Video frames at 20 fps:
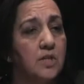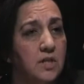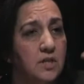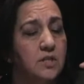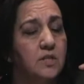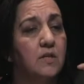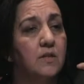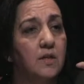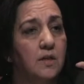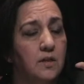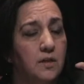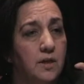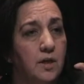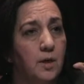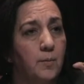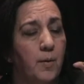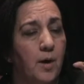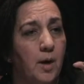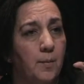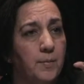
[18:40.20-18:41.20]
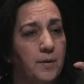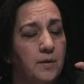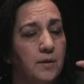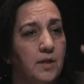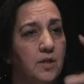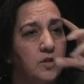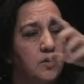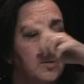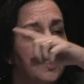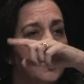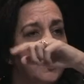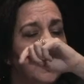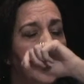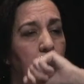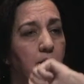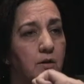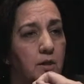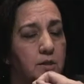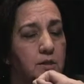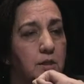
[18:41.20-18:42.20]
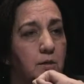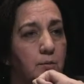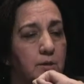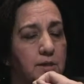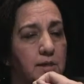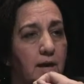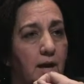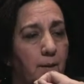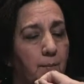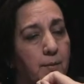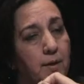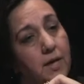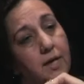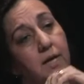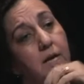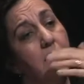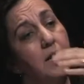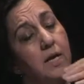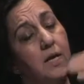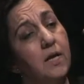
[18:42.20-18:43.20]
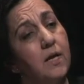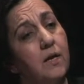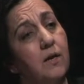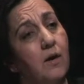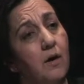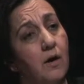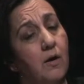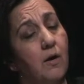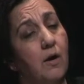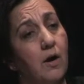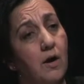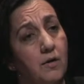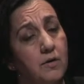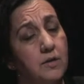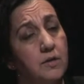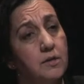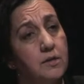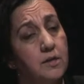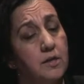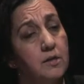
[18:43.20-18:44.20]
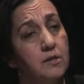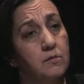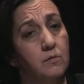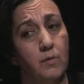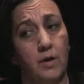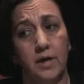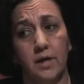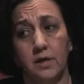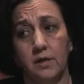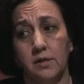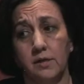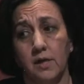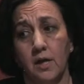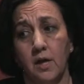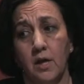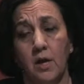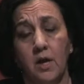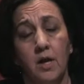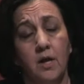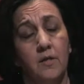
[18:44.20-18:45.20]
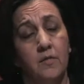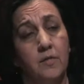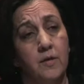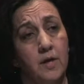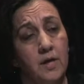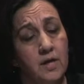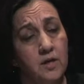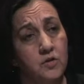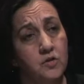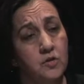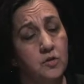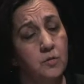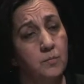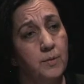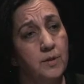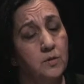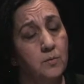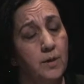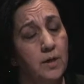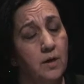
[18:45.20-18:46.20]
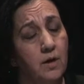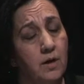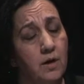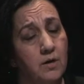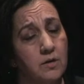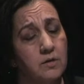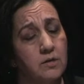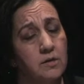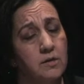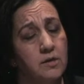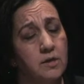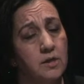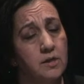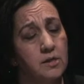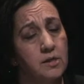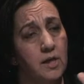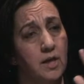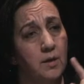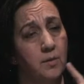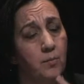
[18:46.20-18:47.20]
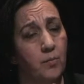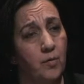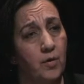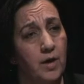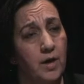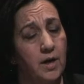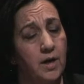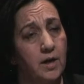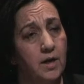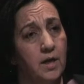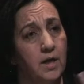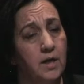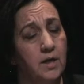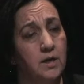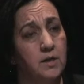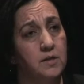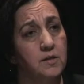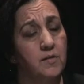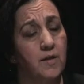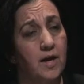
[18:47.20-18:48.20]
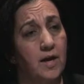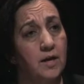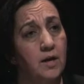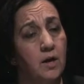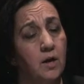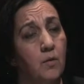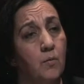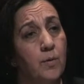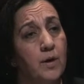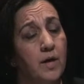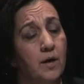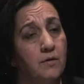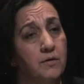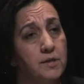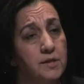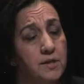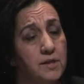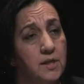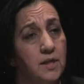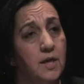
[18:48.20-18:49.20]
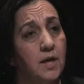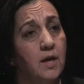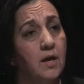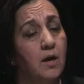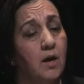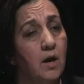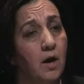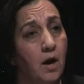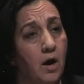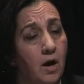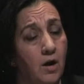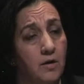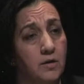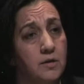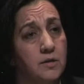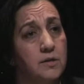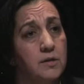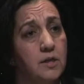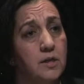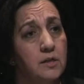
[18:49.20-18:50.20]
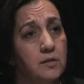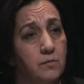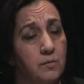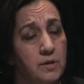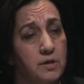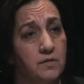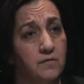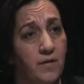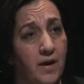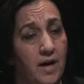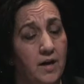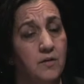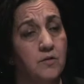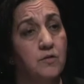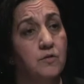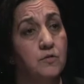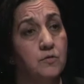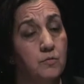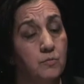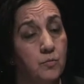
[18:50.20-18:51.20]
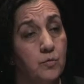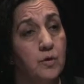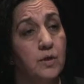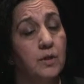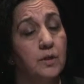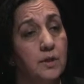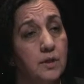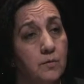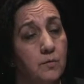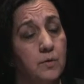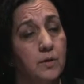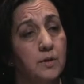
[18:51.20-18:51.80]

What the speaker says: into the clinic populations, and now you see what's happening in our heart disease rates. The issue between heart disease and brain is that we are seeing heart disease risk factors really